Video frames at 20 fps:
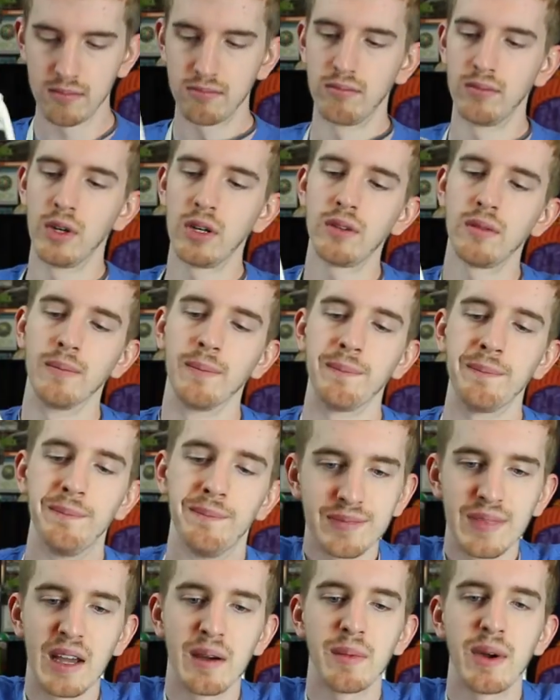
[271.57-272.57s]
Boom.
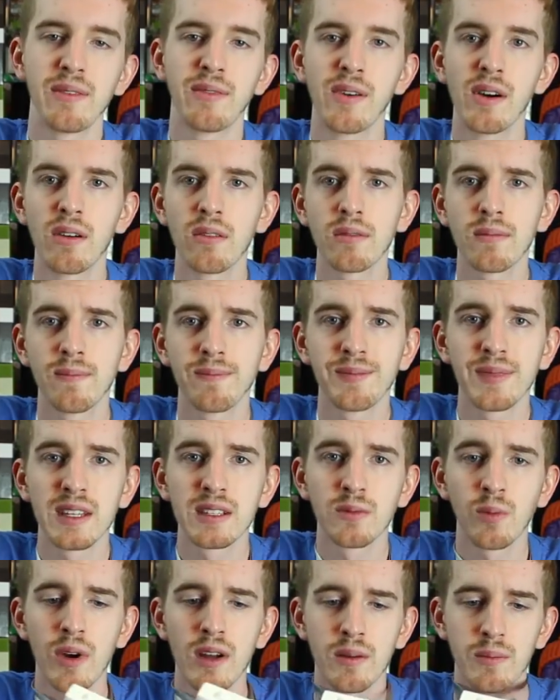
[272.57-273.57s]
Now my phone
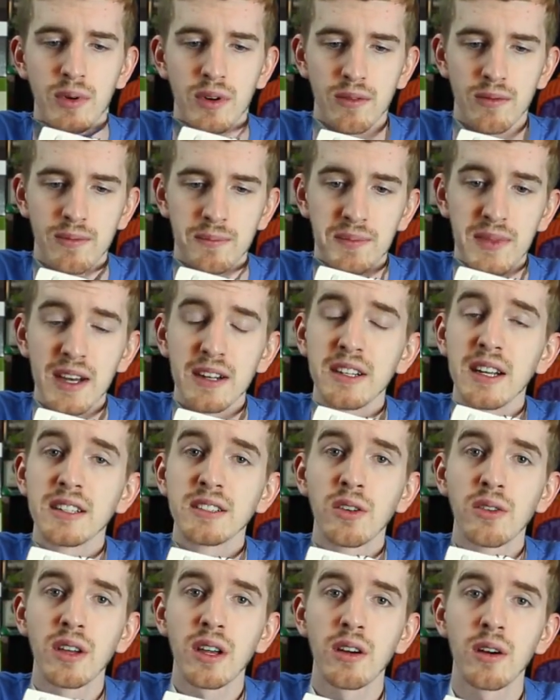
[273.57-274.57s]
is waterproof. Now it
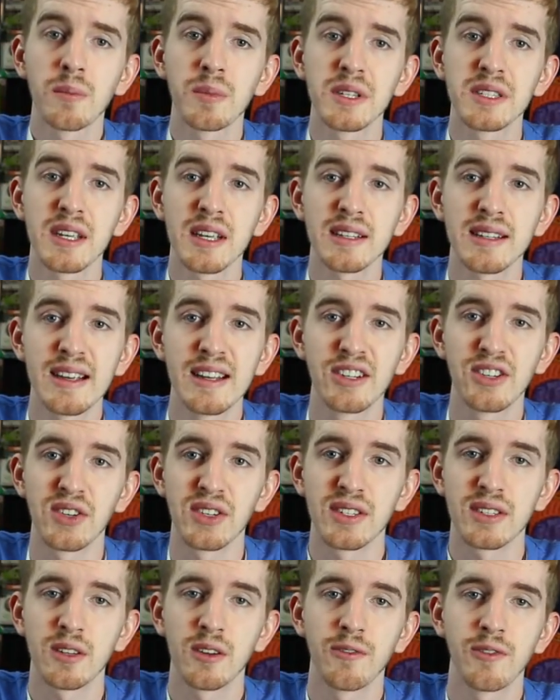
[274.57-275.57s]
does only go up to six
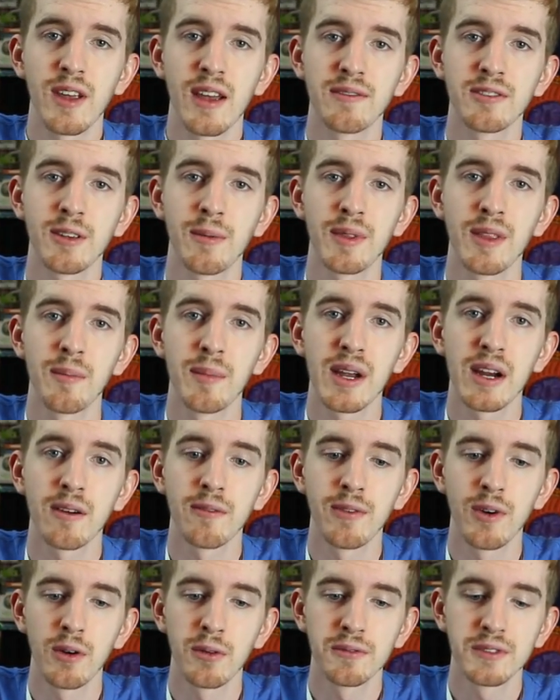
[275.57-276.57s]
inches. So if you have some of the bigger
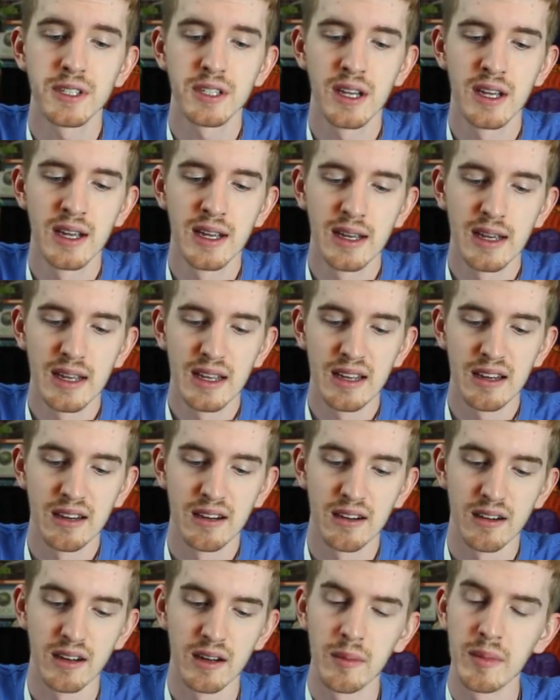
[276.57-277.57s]
phones,
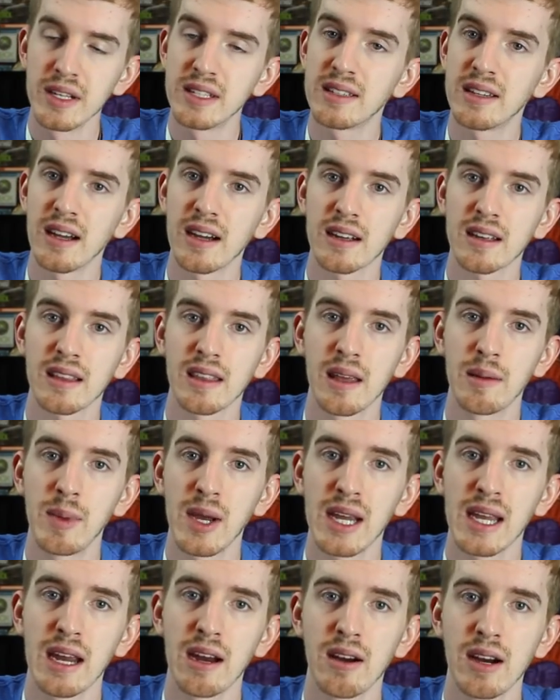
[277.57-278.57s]
you're gonna be stuck. They
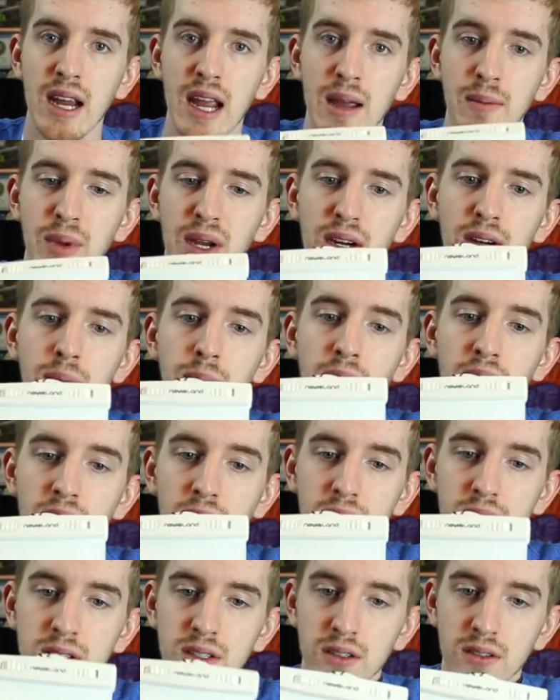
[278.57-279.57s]
may carry a bigger
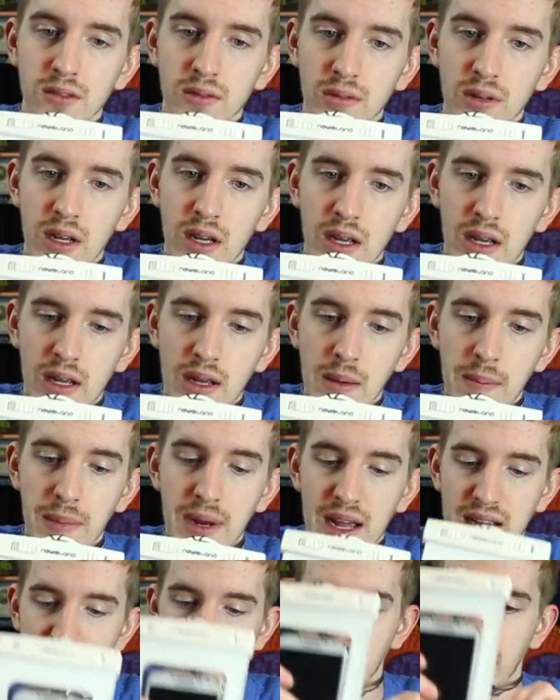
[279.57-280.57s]
model soon,
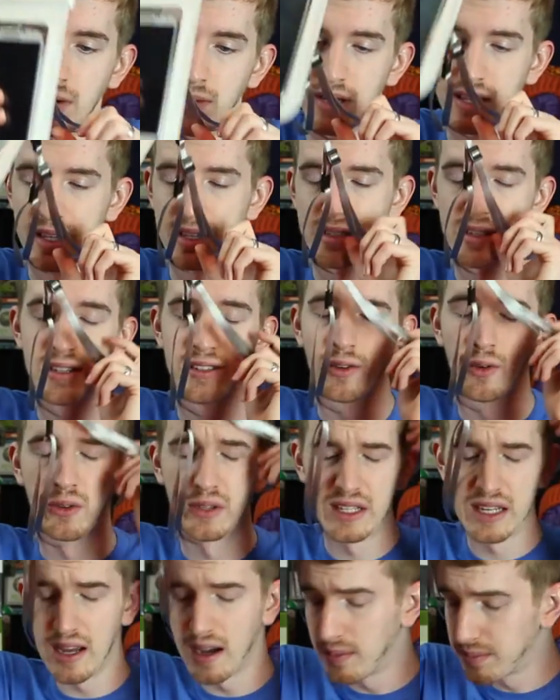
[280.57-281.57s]
but at the moment this is
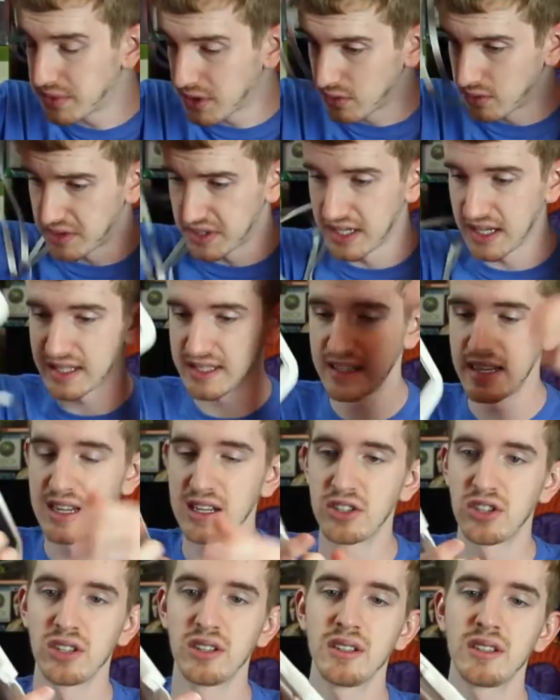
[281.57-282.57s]
only up to six
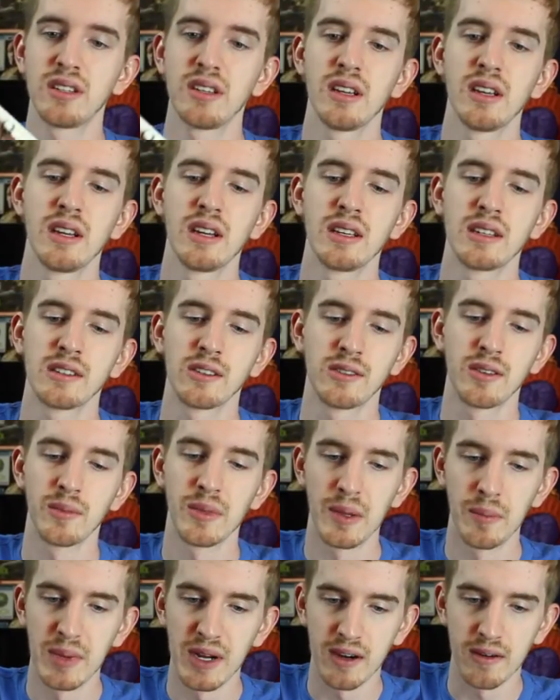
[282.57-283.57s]
inches. So some
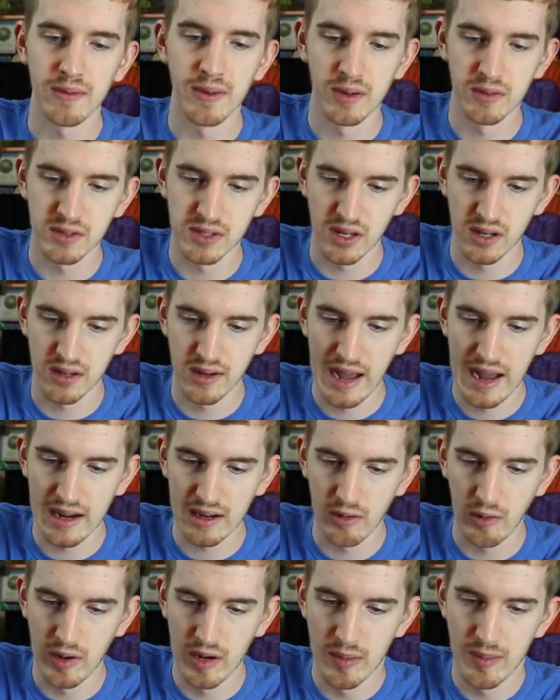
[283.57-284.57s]
of the bigger phones are
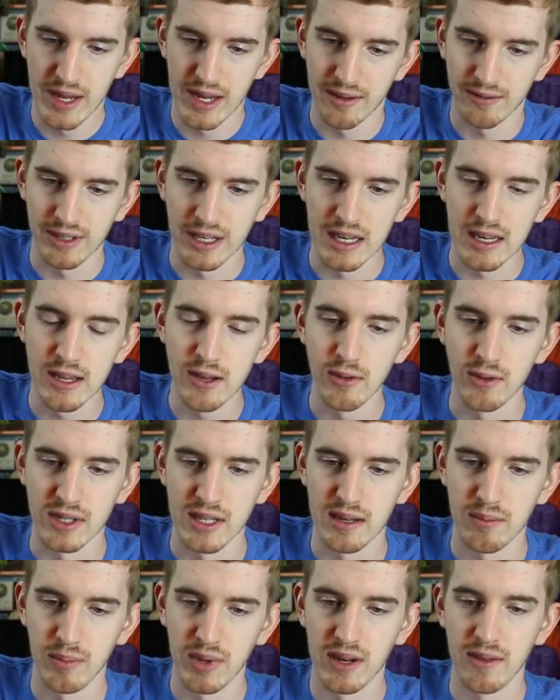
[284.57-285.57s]
not going to be able to use
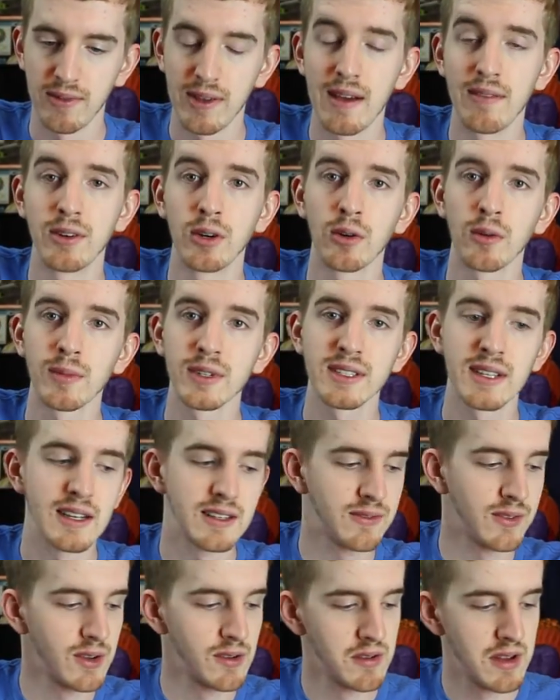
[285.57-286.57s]
it. But if you have a normal
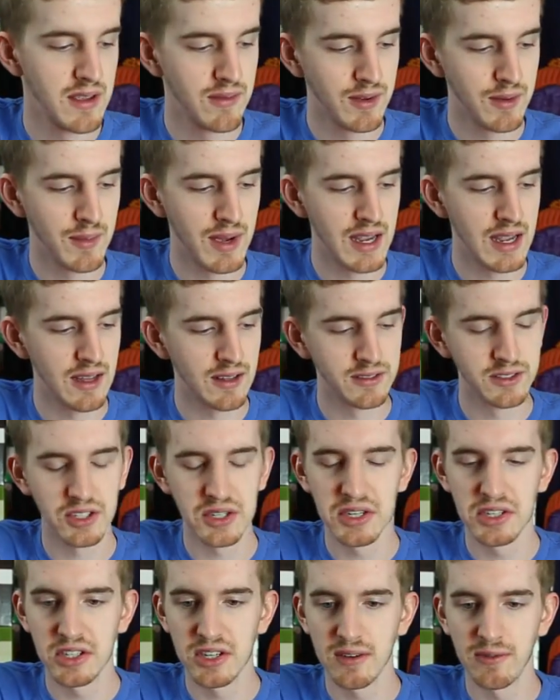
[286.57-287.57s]
size phone, even my
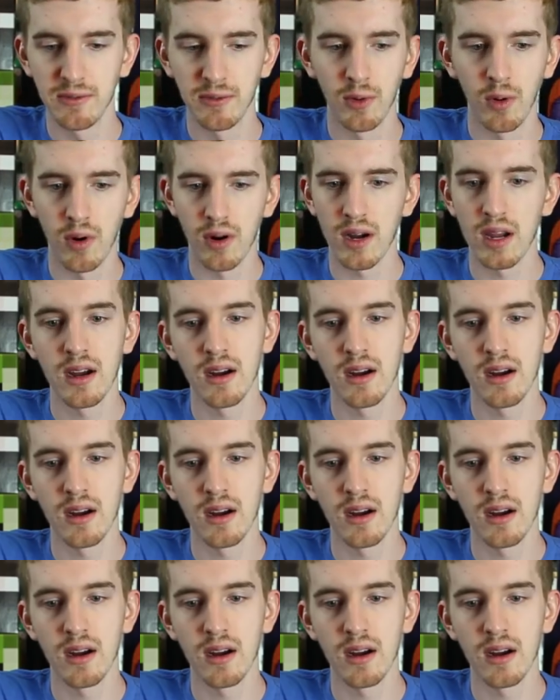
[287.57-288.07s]
LG G4